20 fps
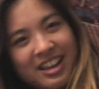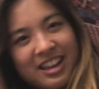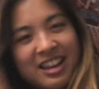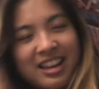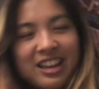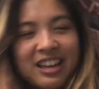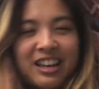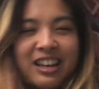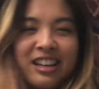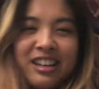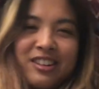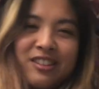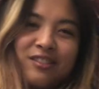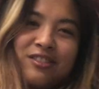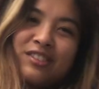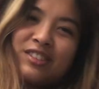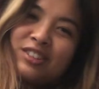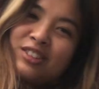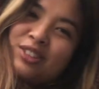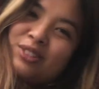and it
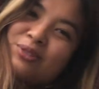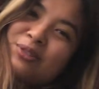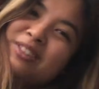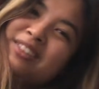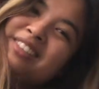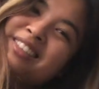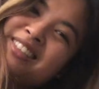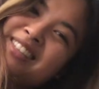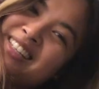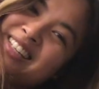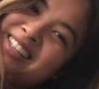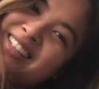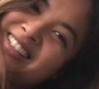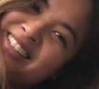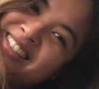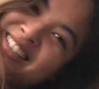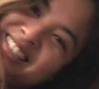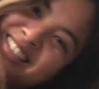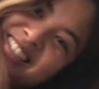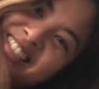feels really
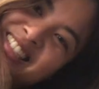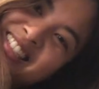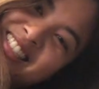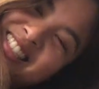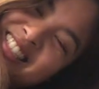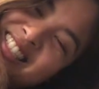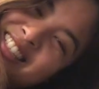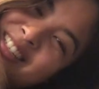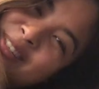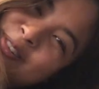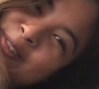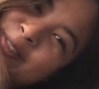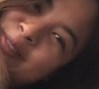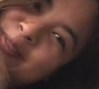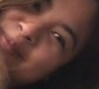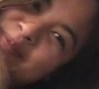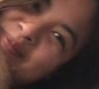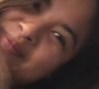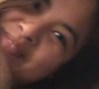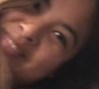good too.
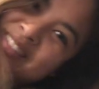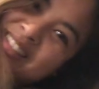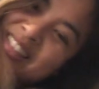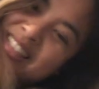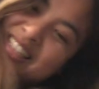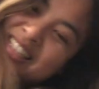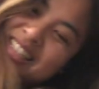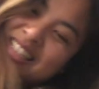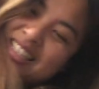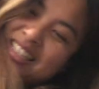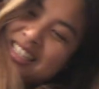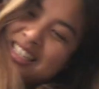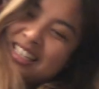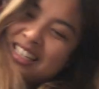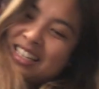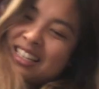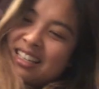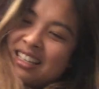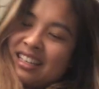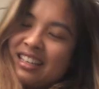
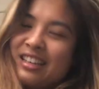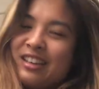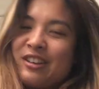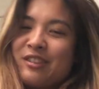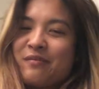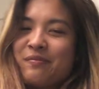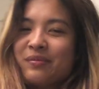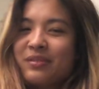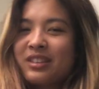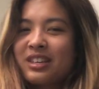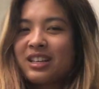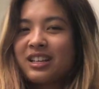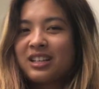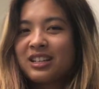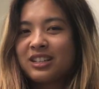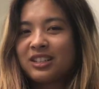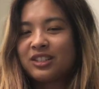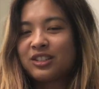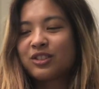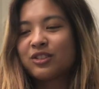Yeah.
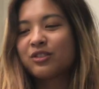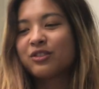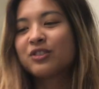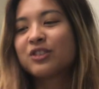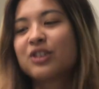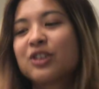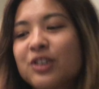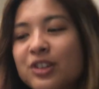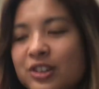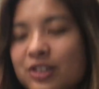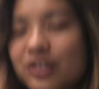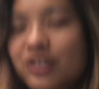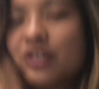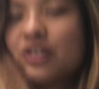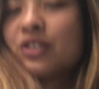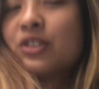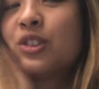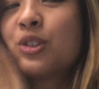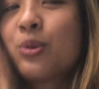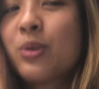So for cranial
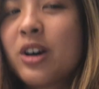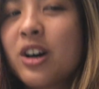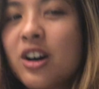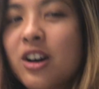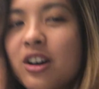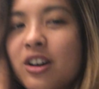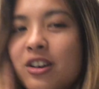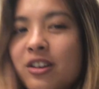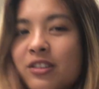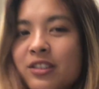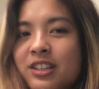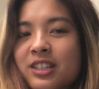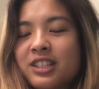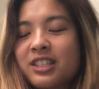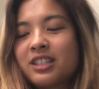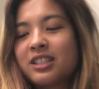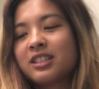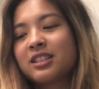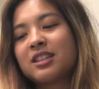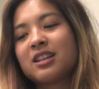nerve 12, this
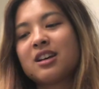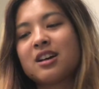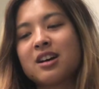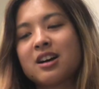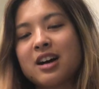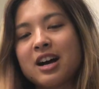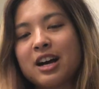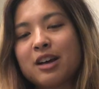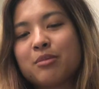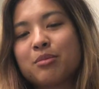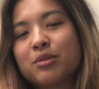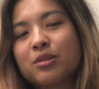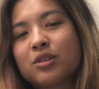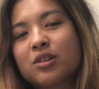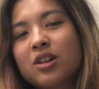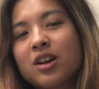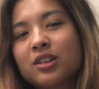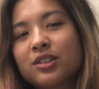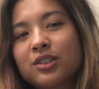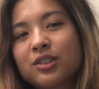is the
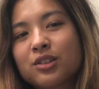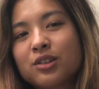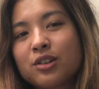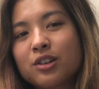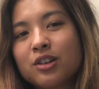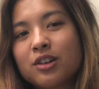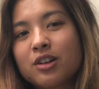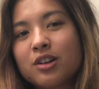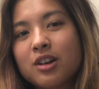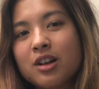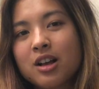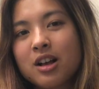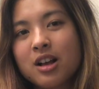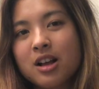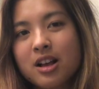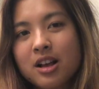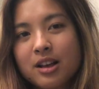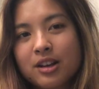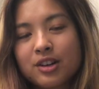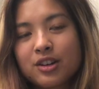hypoglossal
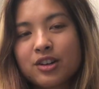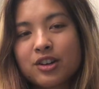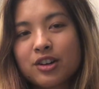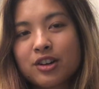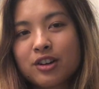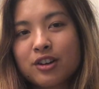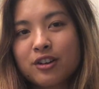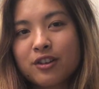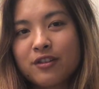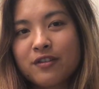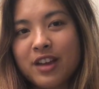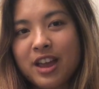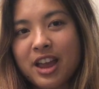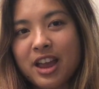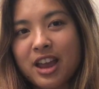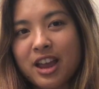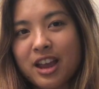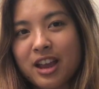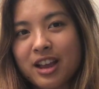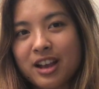nerve,
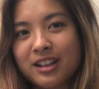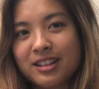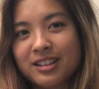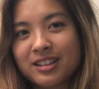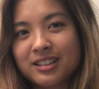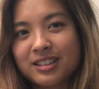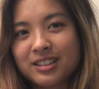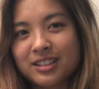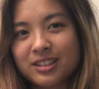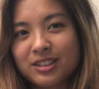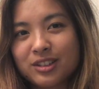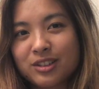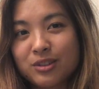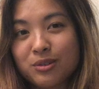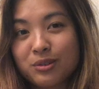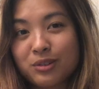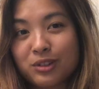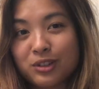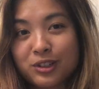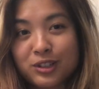and this has to
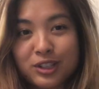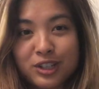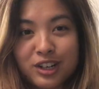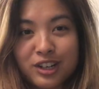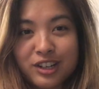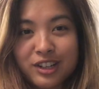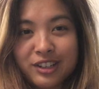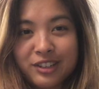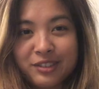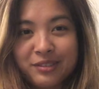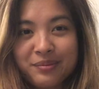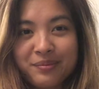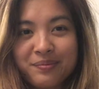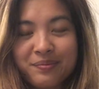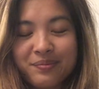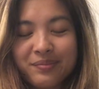do with your tongue.